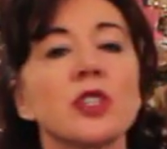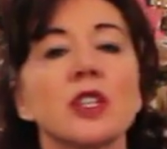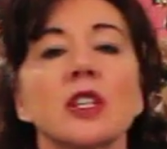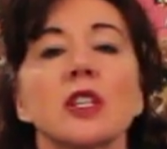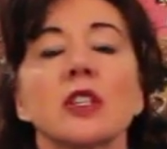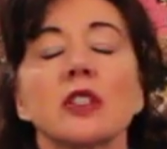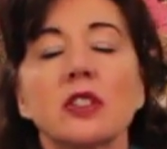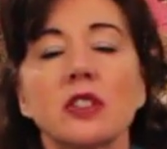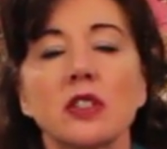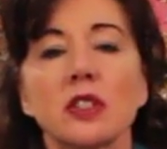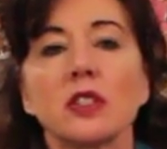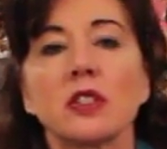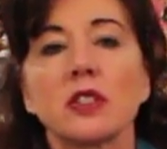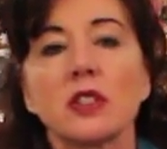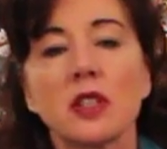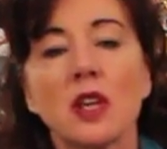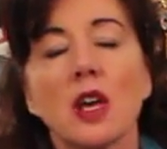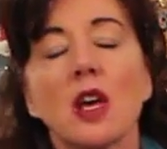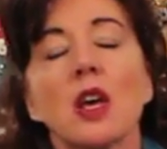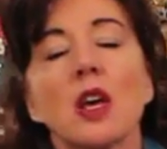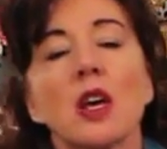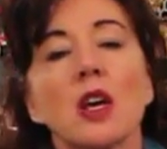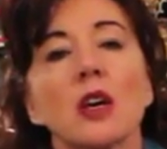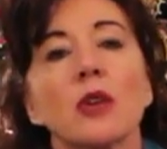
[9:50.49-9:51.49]
and it's just
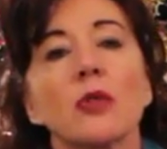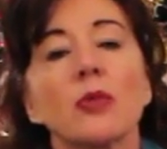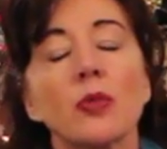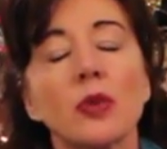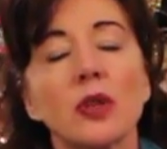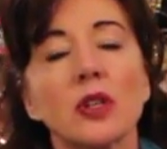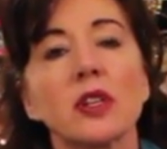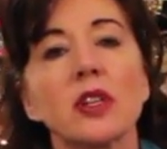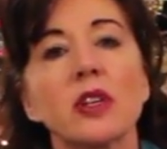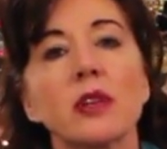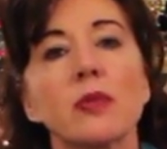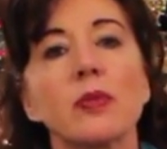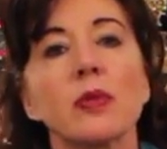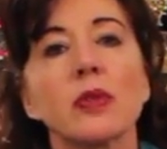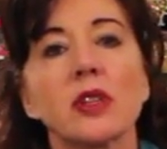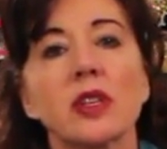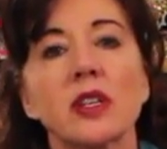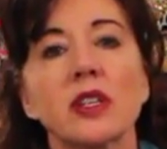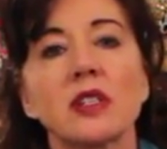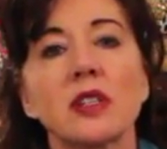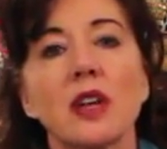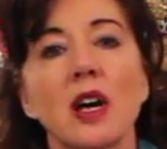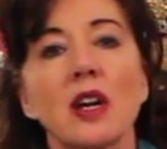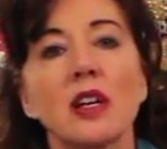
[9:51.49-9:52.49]
really,
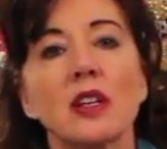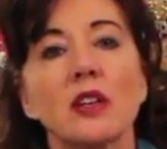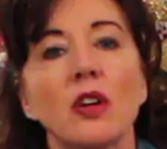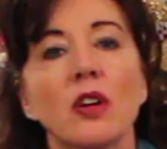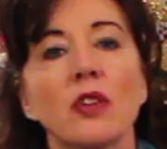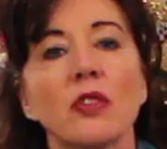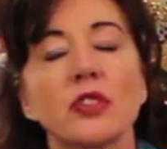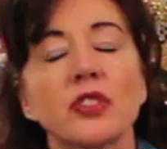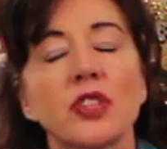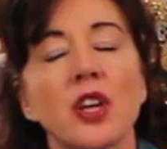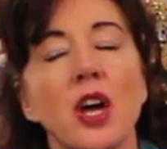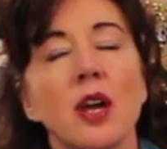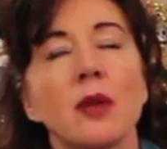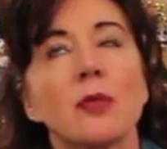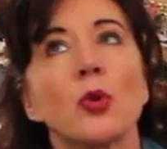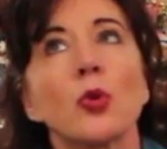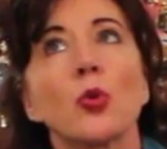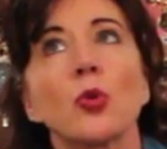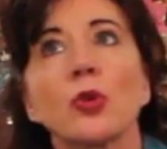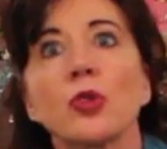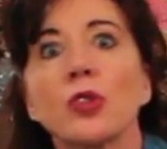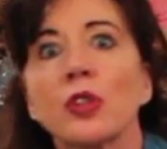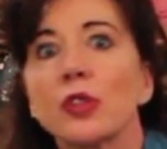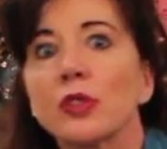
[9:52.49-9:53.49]
really tight all the time,
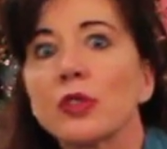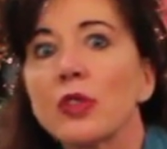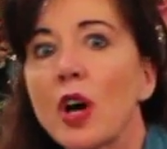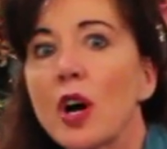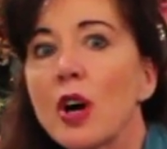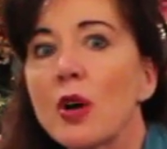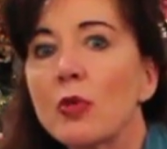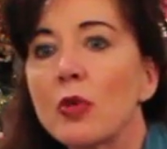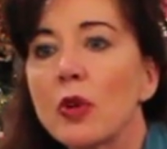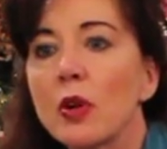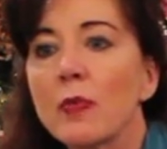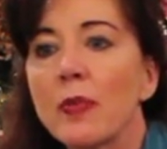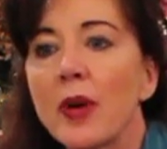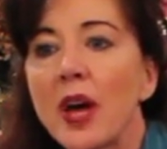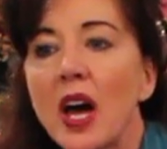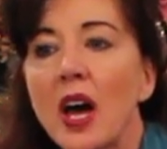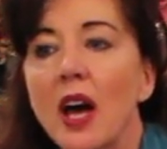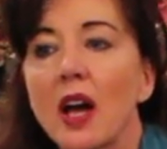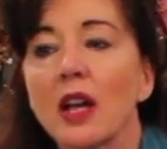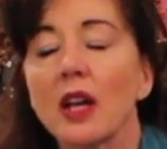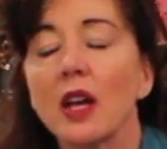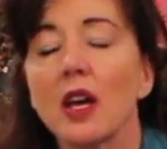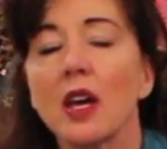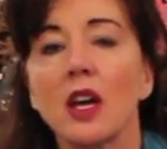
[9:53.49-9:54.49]
or the lower
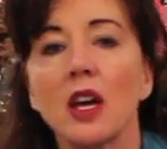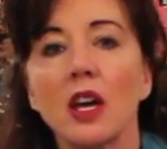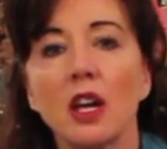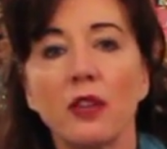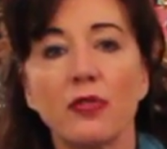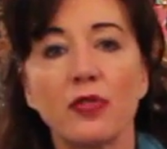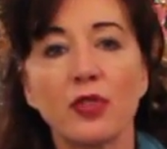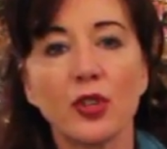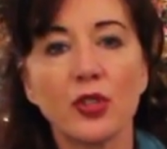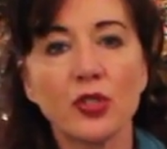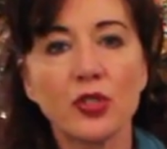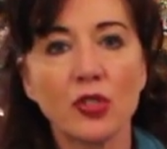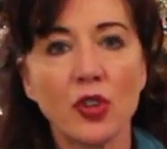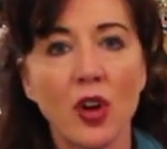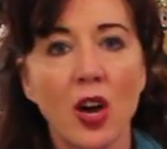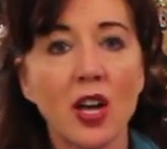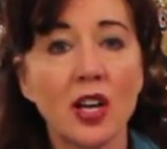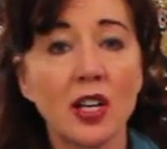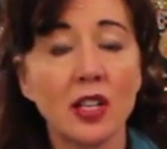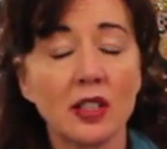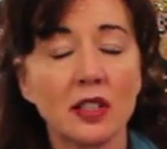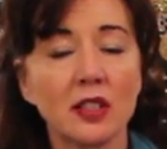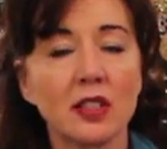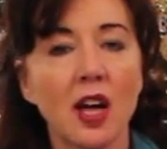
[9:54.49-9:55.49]
back. If there's
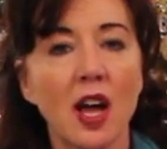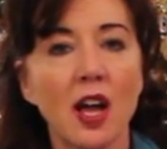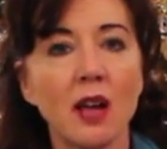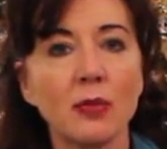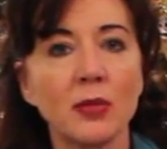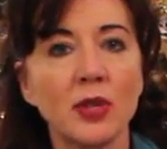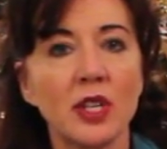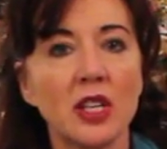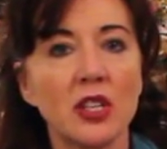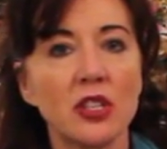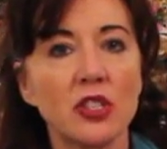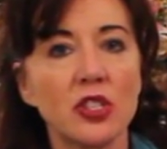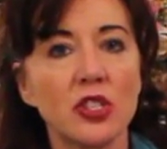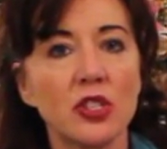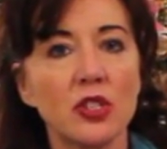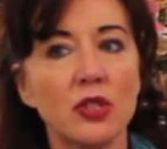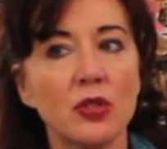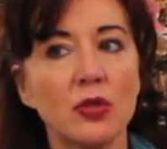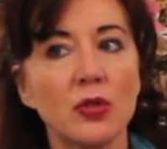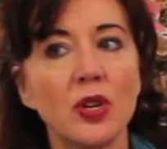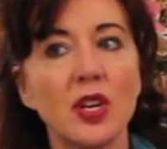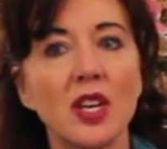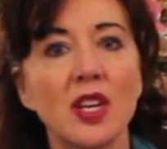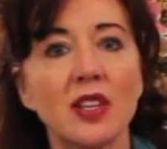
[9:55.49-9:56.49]
not an alignment
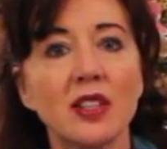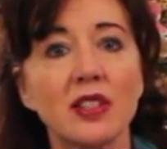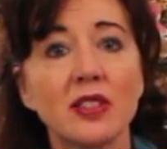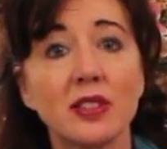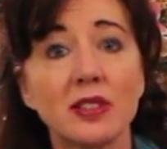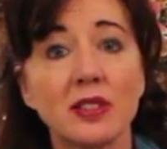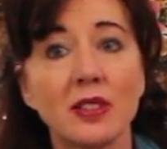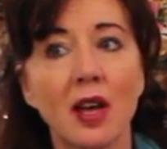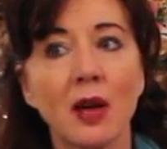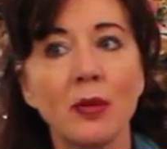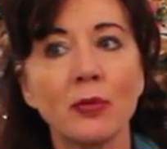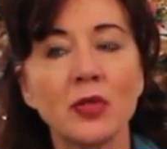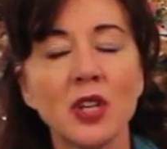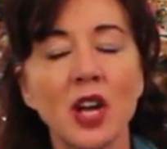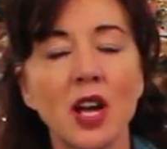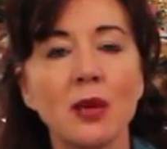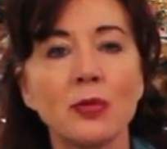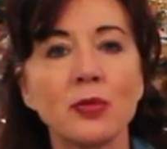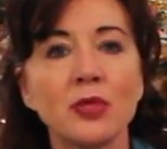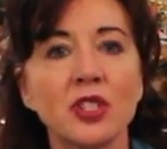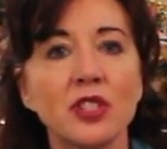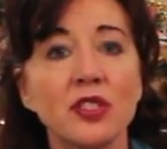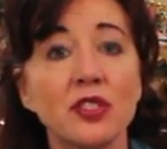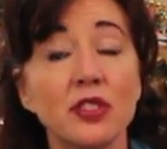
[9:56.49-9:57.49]
issue,
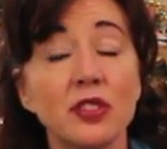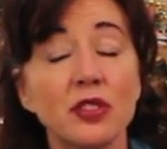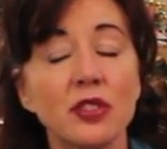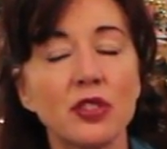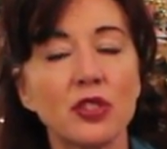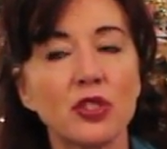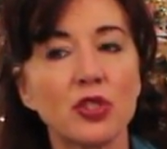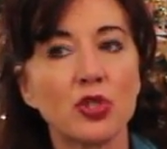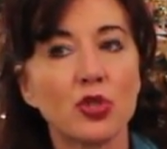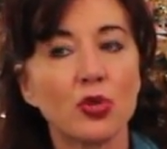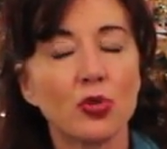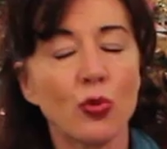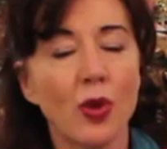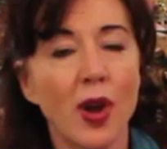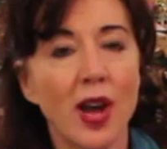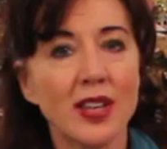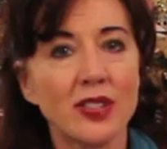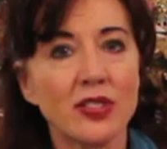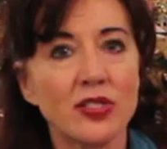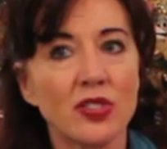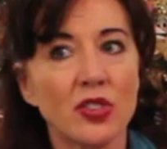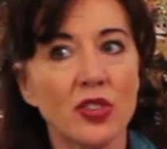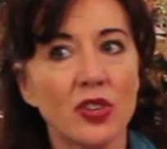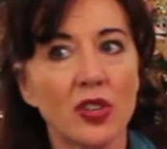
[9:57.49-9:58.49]
sometimes it's a
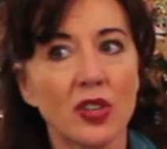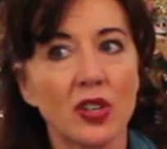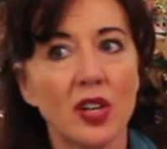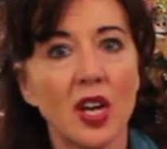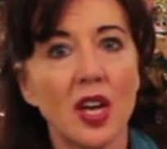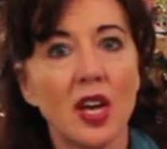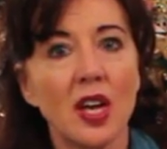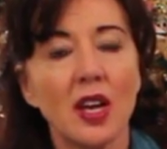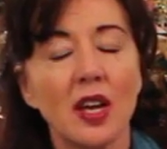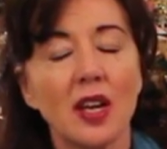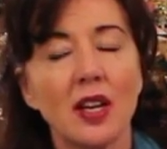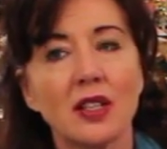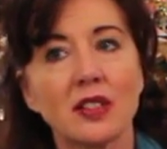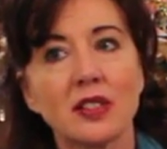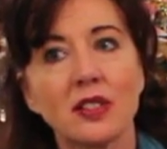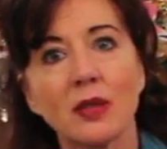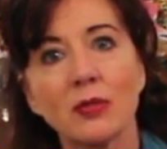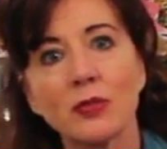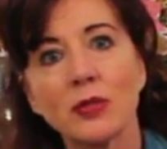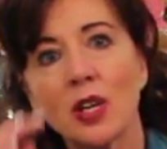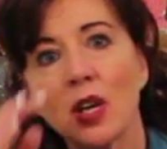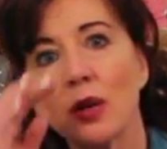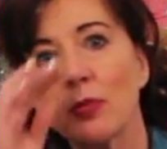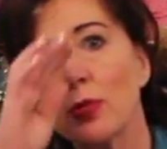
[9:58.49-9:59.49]
stressor. And
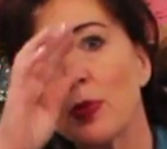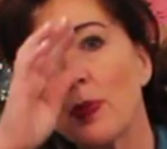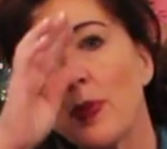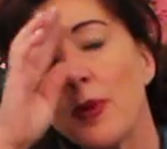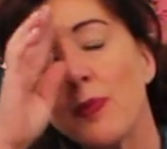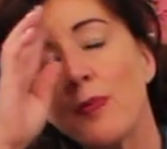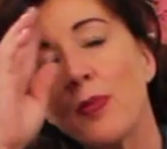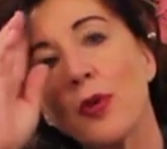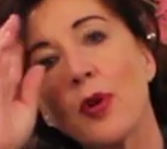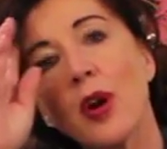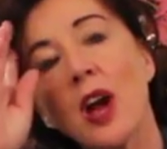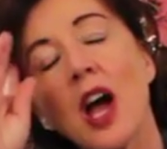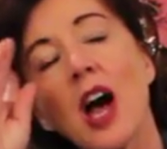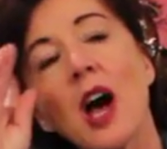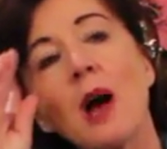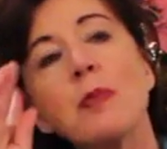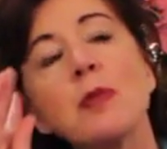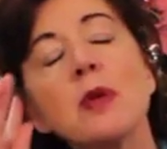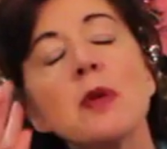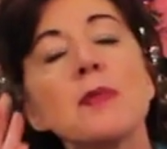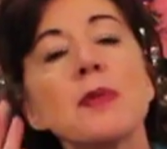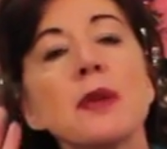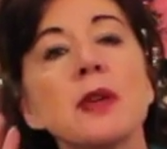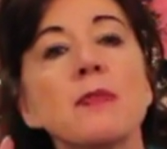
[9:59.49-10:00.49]
sometimes people are
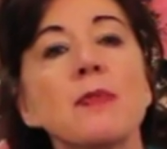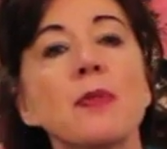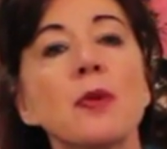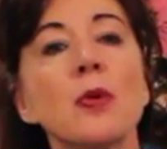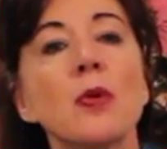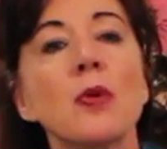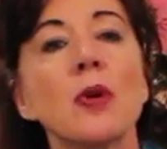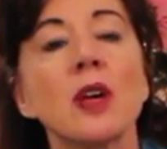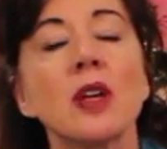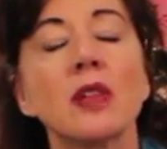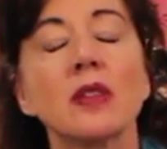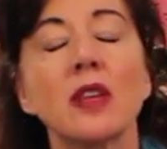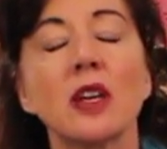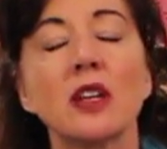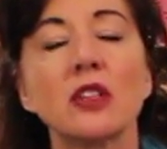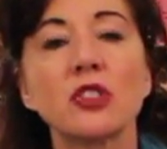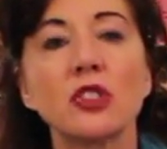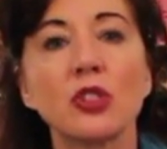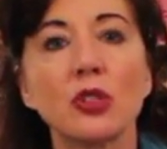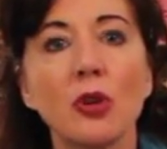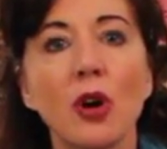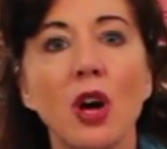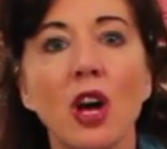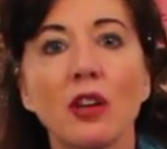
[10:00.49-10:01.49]
happy people and they
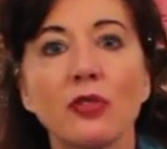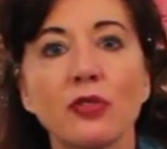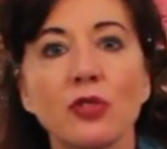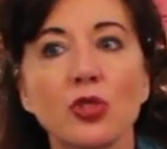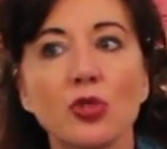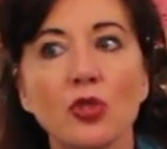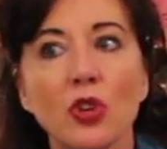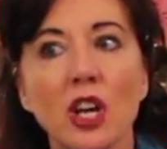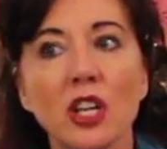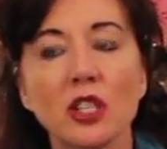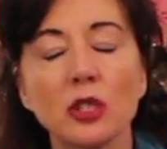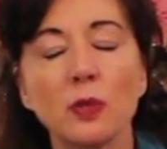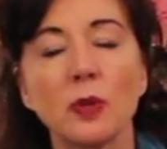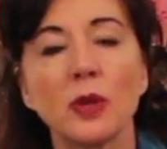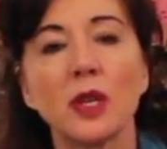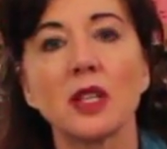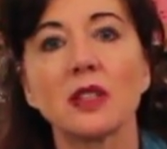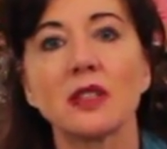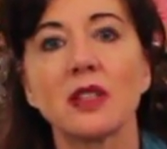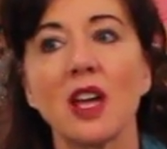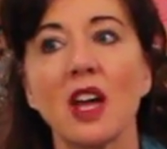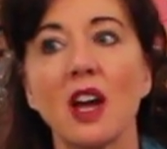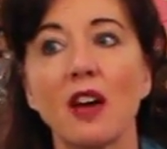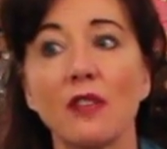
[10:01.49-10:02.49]
still have stress
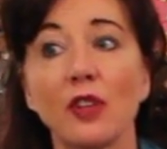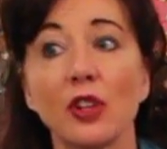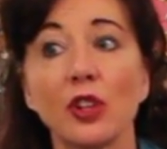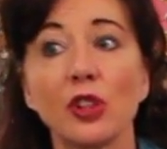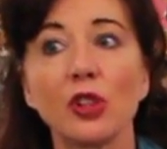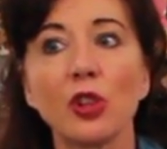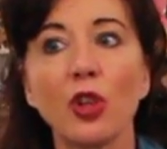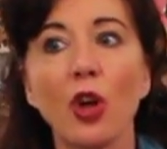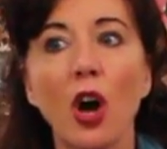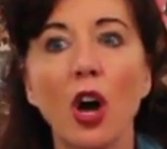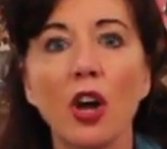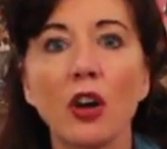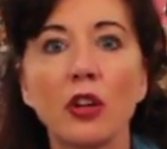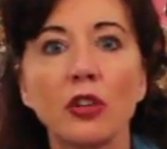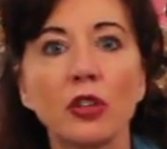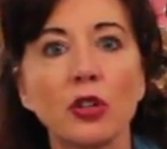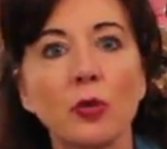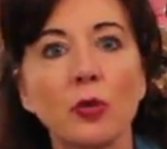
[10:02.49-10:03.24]
because they have a lot on